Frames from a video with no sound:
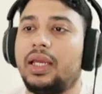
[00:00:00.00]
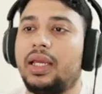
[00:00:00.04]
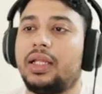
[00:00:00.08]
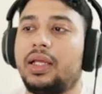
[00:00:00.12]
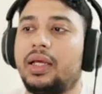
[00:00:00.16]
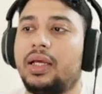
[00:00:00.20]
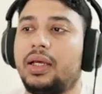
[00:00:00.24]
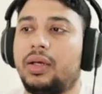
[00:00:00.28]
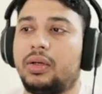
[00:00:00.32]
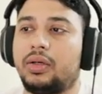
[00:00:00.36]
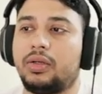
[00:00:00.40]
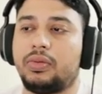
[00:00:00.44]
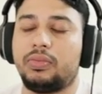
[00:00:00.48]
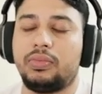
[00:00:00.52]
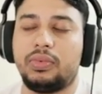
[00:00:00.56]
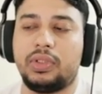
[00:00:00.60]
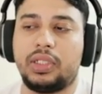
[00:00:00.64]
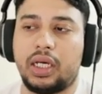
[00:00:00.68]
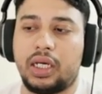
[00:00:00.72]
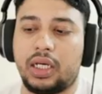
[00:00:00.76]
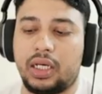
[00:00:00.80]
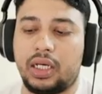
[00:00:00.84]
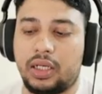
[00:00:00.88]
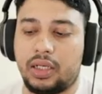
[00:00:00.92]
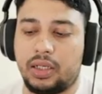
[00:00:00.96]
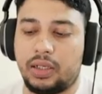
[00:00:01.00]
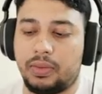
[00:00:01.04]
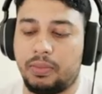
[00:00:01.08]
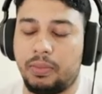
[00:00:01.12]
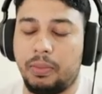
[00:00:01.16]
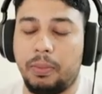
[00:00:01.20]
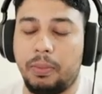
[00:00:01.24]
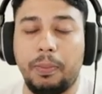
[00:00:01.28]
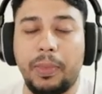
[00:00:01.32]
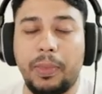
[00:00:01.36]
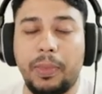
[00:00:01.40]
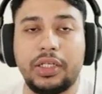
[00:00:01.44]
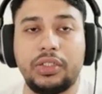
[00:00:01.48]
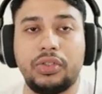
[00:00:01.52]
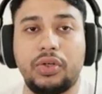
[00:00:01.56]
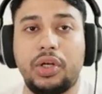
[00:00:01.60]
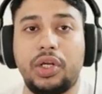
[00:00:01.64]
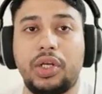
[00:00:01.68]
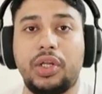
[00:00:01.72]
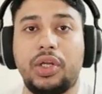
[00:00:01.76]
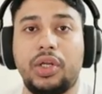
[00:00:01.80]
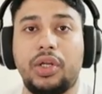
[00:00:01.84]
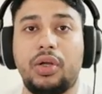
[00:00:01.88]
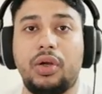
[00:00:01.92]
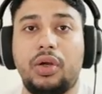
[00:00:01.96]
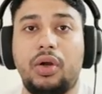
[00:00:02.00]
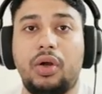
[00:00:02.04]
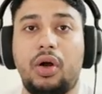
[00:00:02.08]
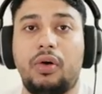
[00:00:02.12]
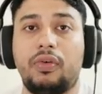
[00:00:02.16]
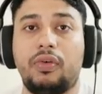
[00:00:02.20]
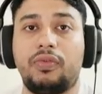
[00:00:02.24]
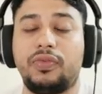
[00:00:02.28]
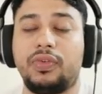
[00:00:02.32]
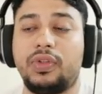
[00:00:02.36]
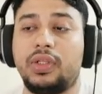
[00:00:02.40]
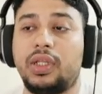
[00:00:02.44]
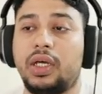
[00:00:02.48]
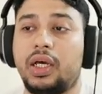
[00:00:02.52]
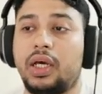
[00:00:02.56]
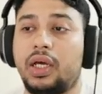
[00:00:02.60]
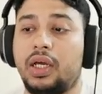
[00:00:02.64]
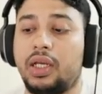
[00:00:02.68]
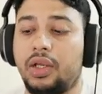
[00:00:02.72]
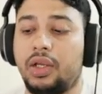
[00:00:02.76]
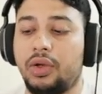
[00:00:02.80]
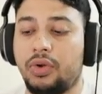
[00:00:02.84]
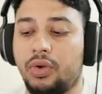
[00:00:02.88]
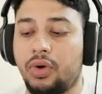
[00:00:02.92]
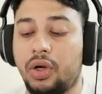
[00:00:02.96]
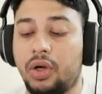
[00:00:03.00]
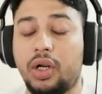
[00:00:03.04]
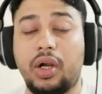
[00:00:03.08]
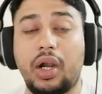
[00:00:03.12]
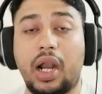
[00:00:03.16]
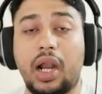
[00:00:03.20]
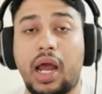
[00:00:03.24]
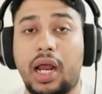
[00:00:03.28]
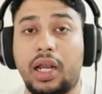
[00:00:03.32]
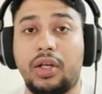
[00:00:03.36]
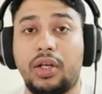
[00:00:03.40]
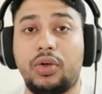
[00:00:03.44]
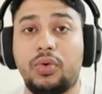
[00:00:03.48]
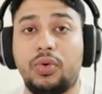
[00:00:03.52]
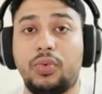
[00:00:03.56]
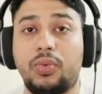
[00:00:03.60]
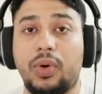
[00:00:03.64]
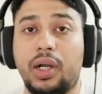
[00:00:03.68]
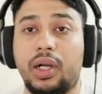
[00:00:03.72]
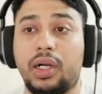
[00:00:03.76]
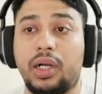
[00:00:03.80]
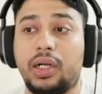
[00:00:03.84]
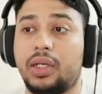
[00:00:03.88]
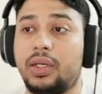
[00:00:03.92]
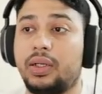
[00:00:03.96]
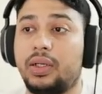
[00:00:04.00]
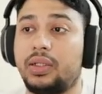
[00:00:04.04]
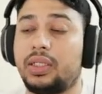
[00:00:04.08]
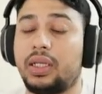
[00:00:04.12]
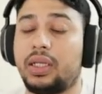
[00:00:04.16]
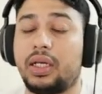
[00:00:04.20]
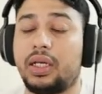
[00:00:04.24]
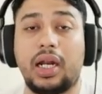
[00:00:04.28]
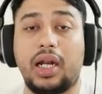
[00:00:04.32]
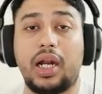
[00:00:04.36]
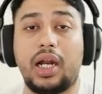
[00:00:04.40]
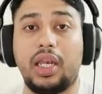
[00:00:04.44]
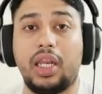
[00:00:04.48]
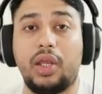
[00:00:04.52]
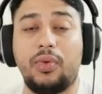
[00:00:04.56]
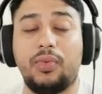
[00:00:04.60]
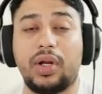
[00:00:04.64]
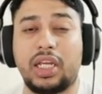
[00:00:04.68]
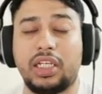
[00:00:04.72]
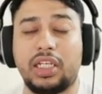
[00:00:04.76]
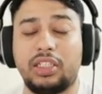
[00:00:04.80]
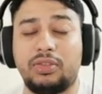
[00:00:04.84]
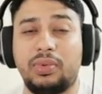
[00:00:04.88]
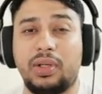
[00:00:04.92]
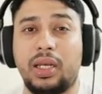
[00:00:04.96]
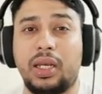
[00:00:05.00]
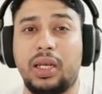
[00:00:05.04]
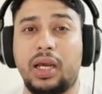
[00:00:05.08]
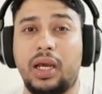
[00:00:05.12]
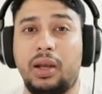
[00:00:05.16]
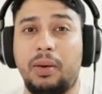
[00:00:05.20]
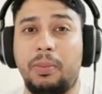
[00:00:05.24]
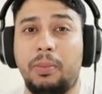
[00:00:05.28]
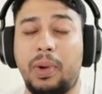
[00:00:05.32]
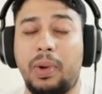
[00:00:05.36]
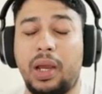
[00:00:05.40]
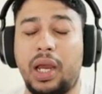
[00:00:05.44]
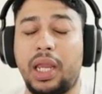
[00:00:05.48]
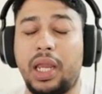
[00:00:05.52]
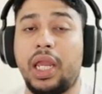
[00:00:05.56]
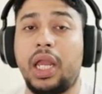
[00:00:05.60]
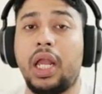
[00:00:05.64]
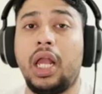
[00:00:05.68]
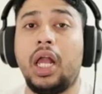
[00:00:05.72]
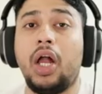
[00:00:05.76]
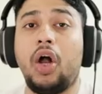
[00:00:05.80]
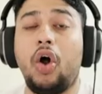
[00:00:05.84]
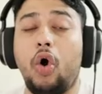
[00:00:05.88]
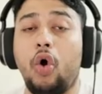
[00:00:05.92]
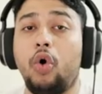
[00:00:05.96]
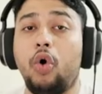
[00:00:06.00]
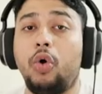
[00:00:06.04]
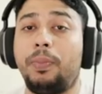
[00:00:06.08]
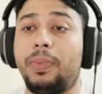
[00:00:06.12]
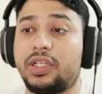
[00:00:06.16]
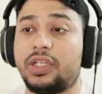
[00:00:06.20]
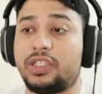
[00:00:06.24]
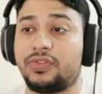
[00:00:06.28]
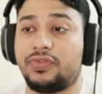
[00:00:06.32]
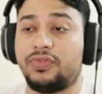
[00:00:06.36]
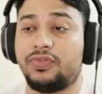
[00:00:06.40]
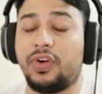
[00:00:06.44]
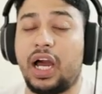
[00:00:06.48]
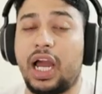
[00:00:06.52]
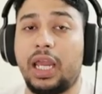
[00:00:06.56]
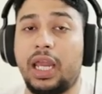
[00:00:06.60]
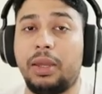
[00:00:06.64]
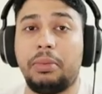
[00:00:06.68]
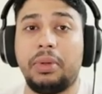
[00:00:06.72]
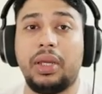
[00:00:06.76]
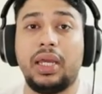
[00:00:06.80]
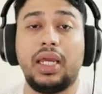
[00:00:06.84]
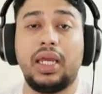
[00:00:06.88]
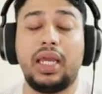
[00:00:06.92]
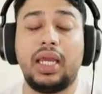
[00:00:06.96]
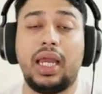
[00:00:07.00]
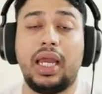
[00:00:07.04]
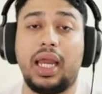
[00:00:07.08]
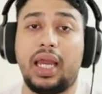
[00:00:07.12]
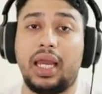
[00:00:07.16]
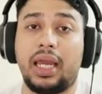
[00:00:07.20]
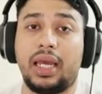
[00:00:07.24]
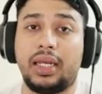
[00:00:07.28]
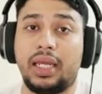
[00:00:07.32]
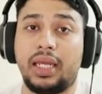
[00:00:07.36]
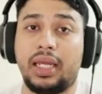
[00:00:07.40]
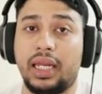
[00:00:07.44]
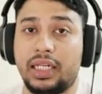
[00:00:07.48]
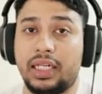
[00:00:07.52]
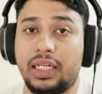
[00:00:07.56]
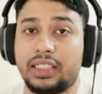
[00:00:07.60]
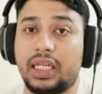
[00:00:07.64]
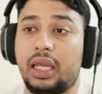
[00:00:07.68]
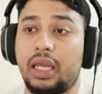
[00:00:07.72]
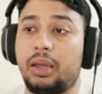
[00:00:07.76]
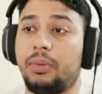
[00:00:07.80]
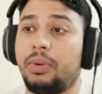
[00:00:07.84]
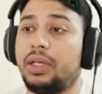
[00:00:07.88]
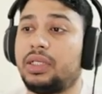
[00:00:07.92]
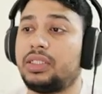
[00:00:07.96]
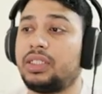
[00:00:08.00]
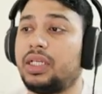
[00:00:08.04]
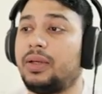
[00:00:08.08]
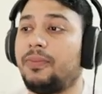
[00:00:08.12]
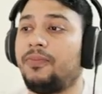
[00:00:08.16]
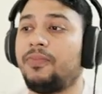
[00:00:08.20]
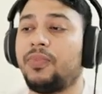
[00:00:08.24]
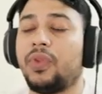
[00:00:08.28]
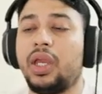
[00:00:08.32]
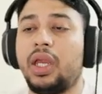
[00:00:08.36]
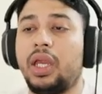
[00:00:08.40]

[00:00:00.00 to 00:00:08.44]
The majority of the grunt work, the dirty work, has been done by Opus 5, and it is amazing.